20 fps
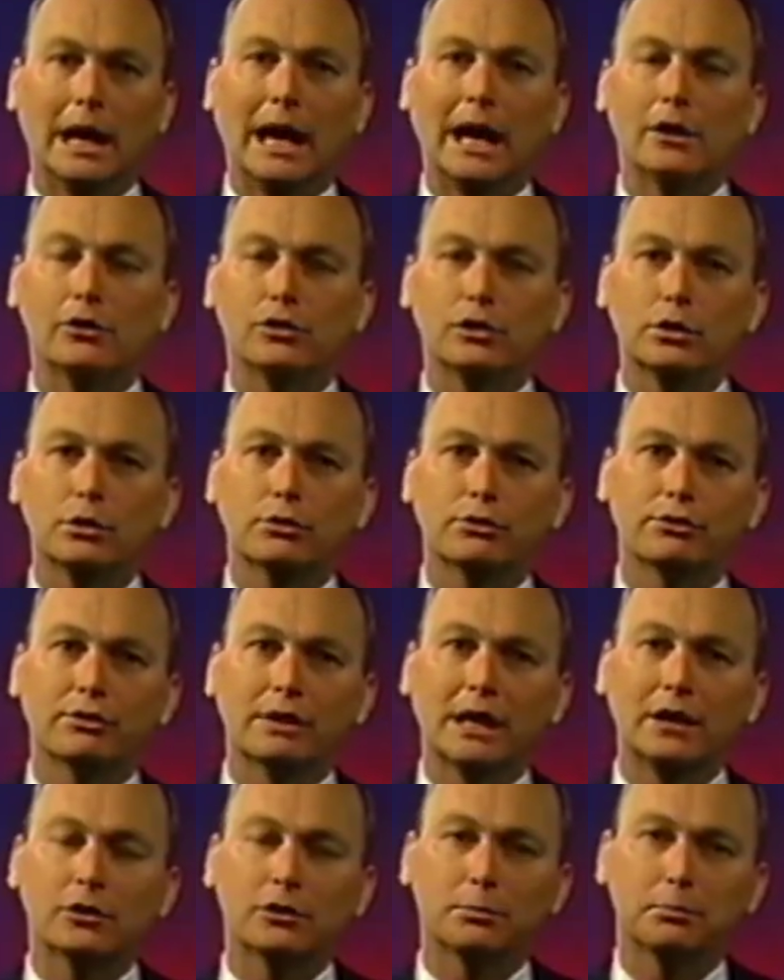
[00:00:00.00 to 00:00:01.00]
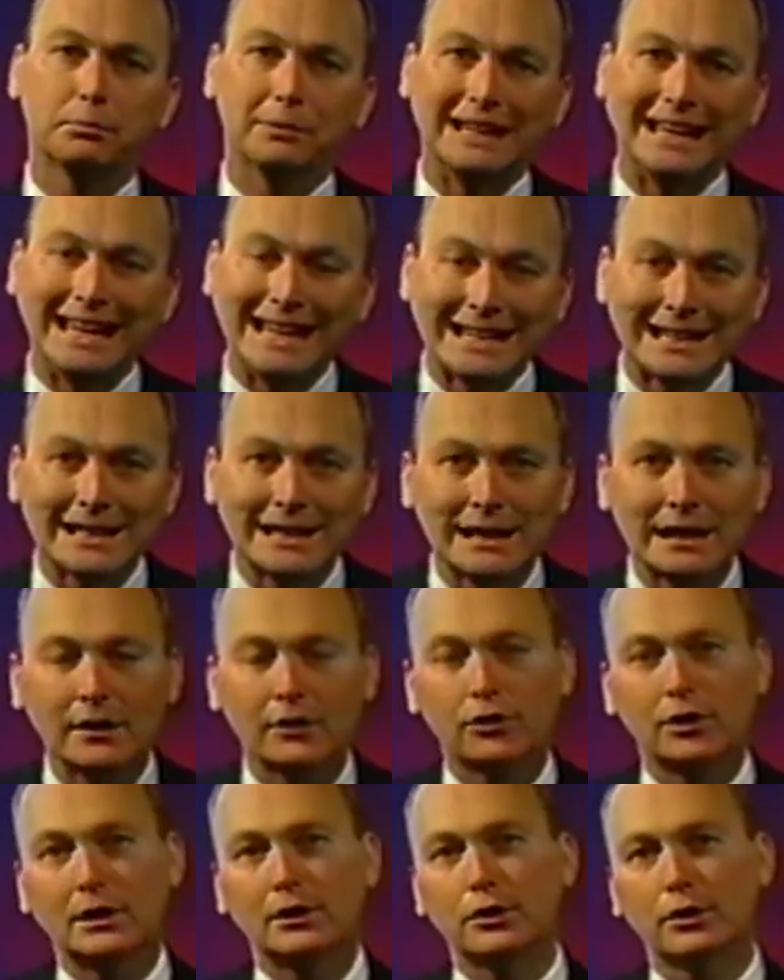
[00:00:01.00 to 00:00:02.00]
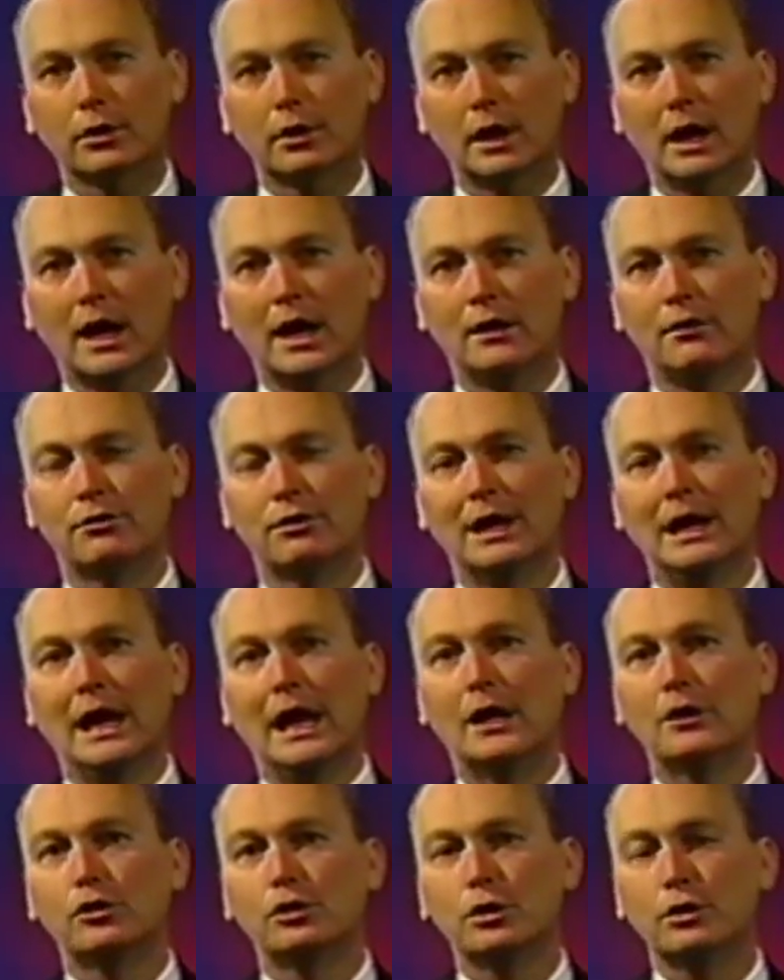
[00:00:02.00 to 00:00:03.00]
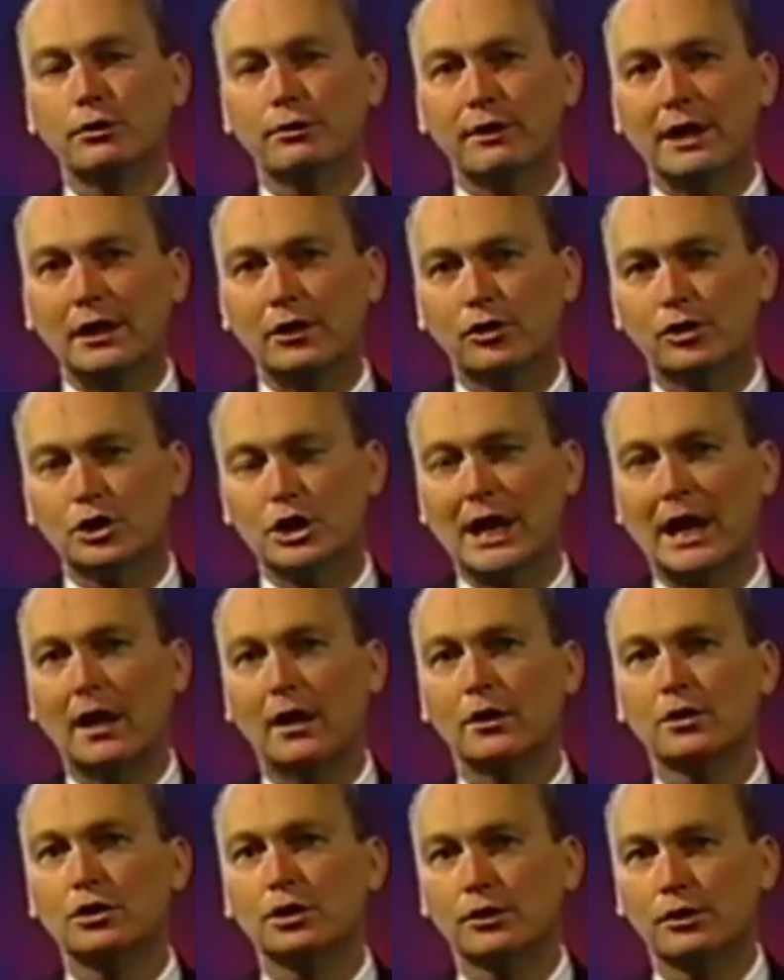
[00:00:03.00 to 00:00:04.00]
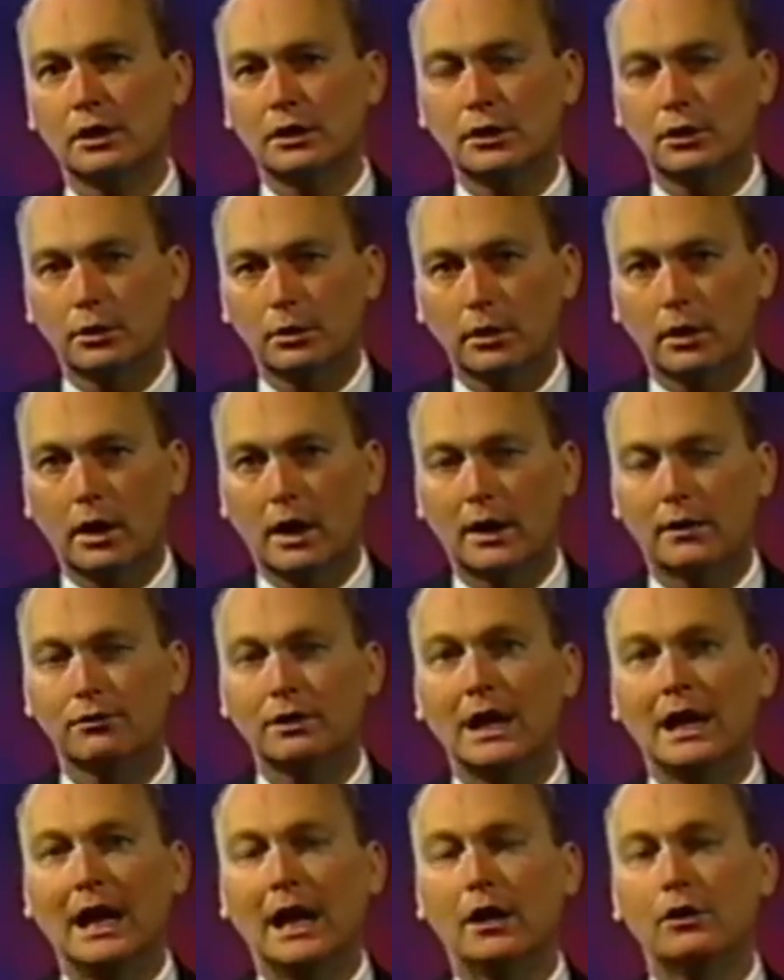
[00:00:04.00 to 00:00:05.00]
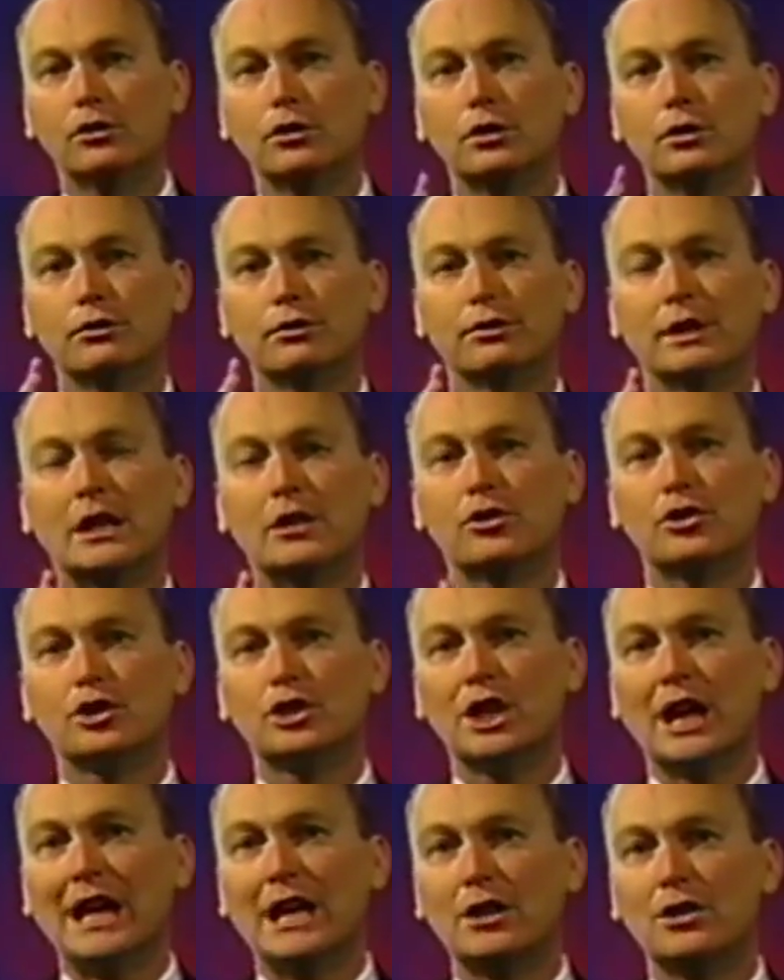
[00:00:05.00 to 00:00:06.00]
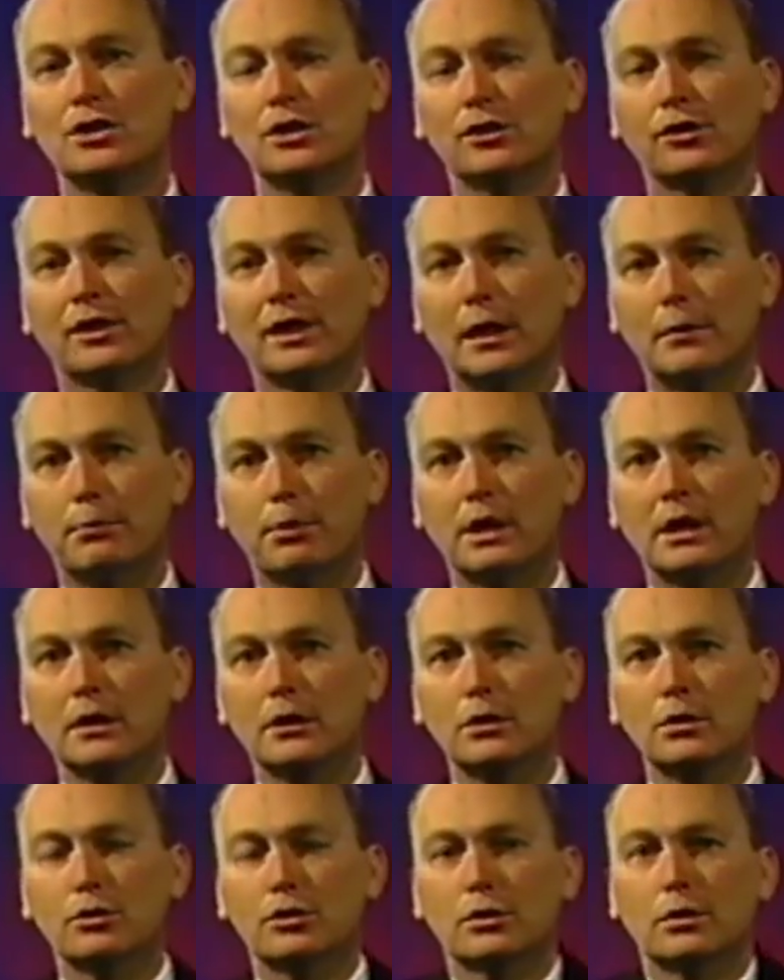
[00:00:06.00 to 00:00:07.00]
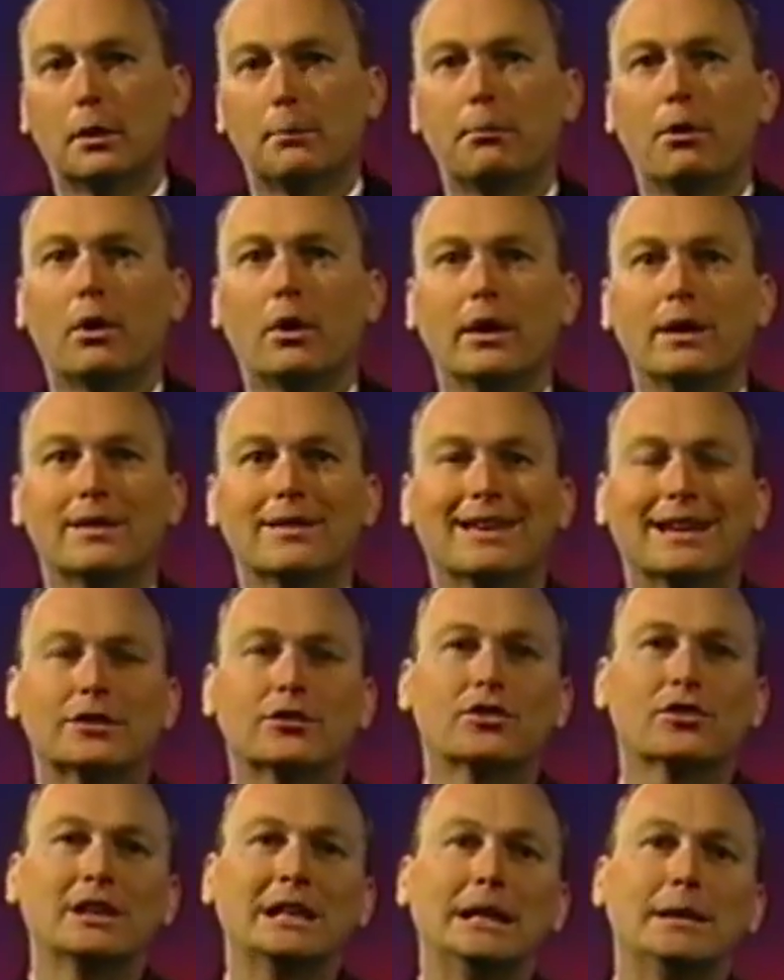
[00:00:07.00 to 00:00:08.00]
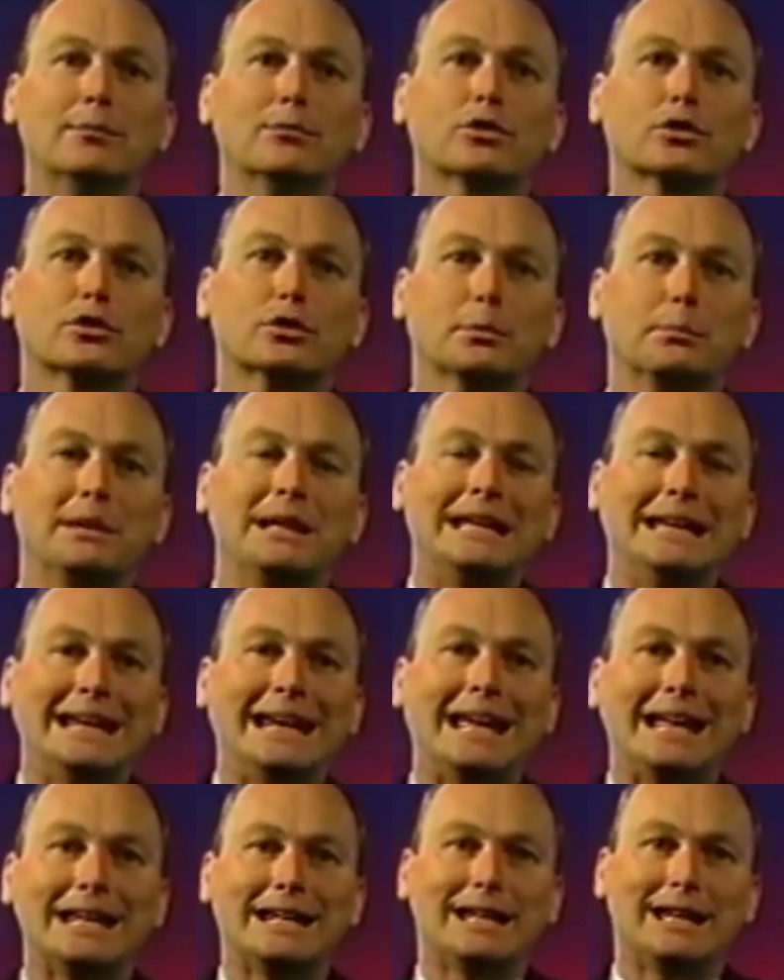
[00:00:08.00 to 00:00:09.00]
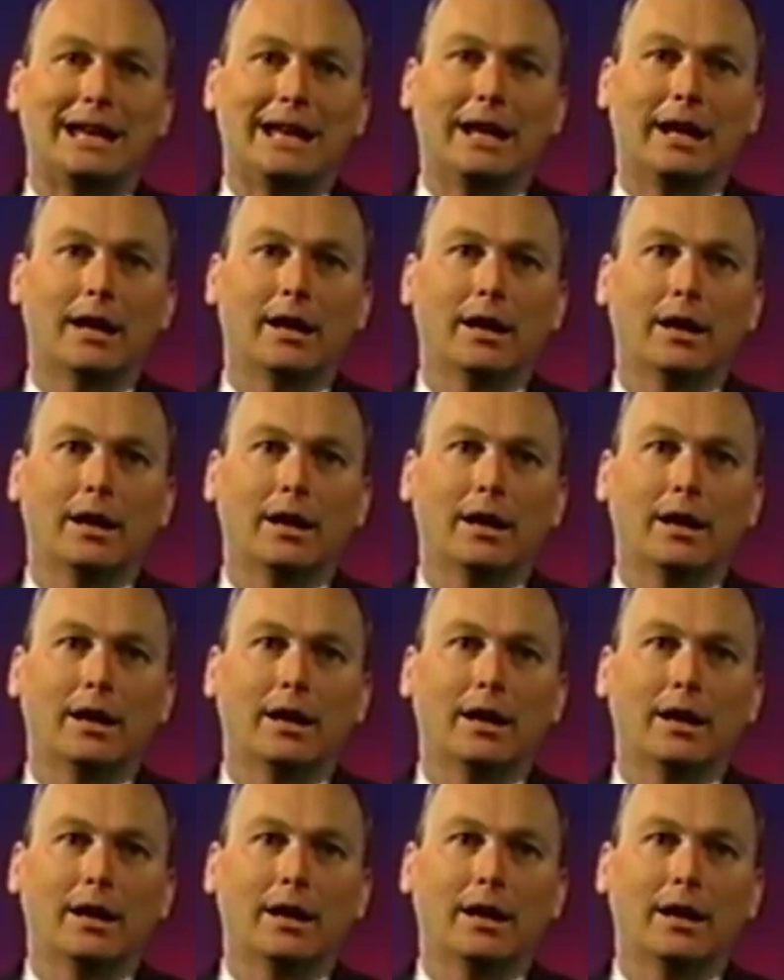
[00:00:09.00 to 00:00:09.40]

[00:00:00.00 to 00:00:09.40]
As you face endings in your life, as you face challenges in your life, as you face changes that bring you to a point that seems to be an ending,